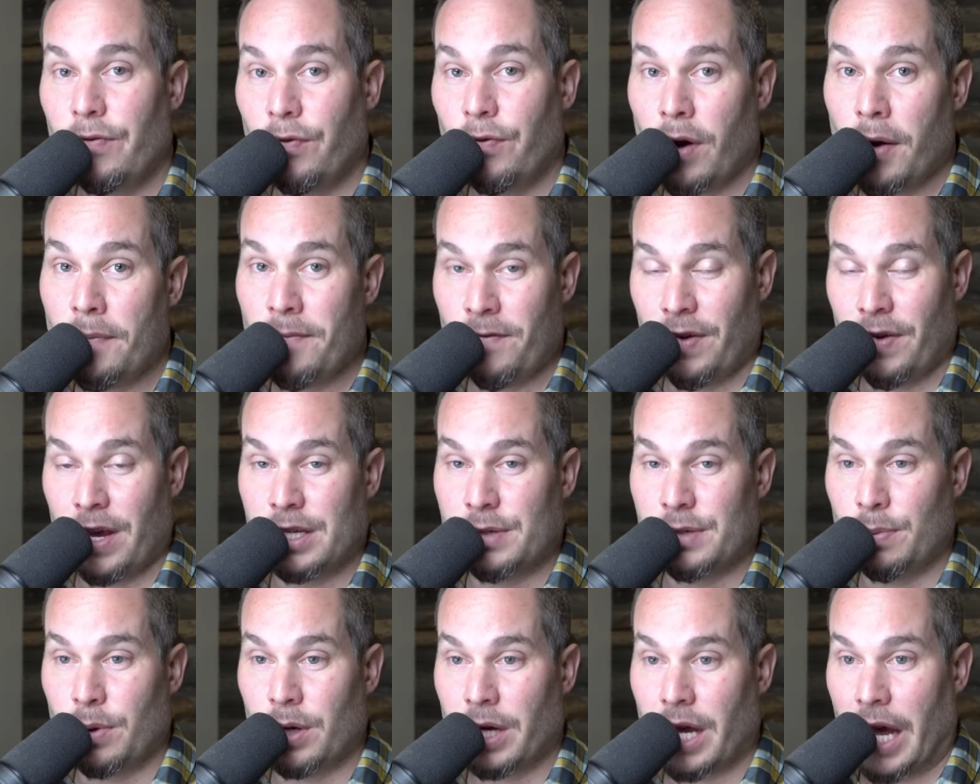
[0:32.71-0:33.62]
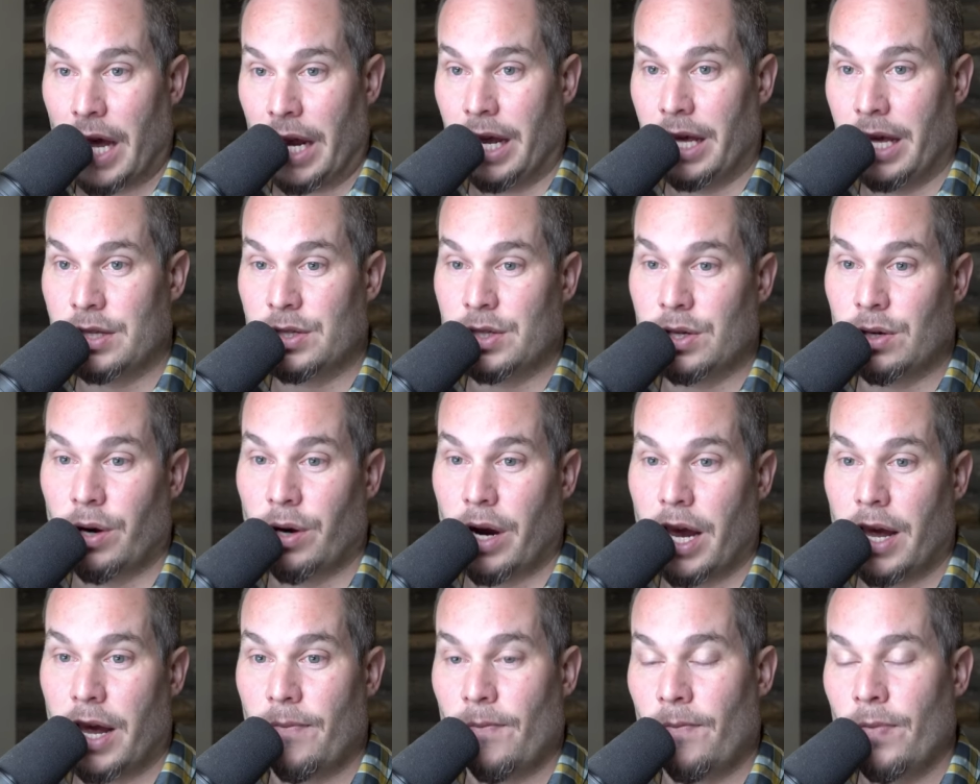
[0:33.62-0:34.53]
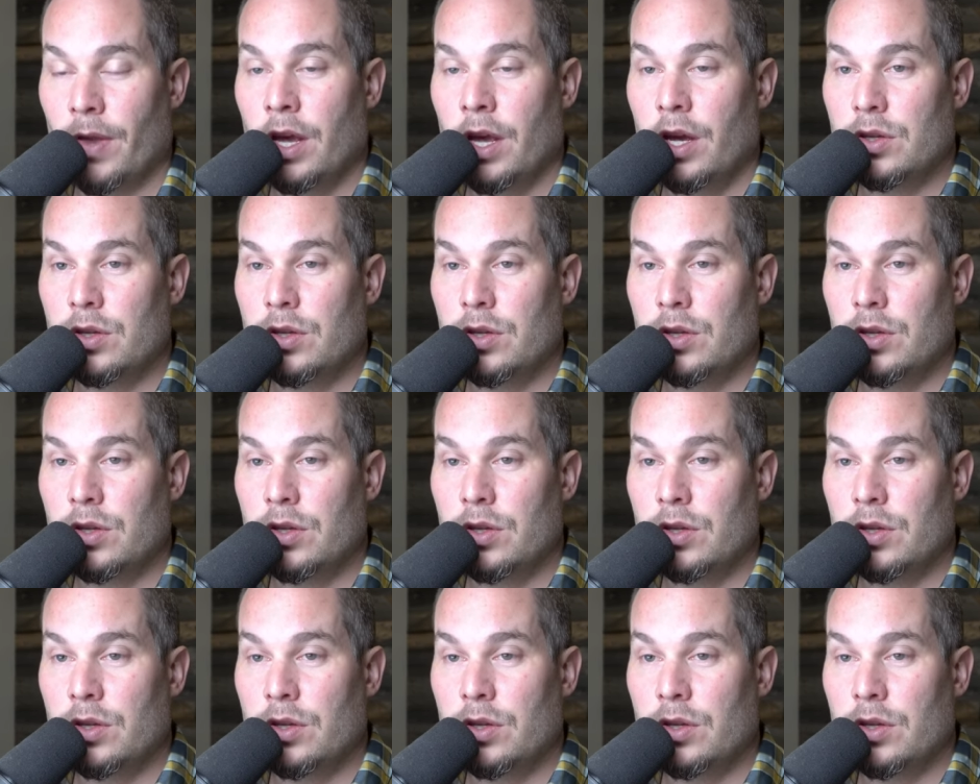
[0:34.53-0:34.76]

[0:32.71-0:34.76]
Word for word: from Facebook and Instagram.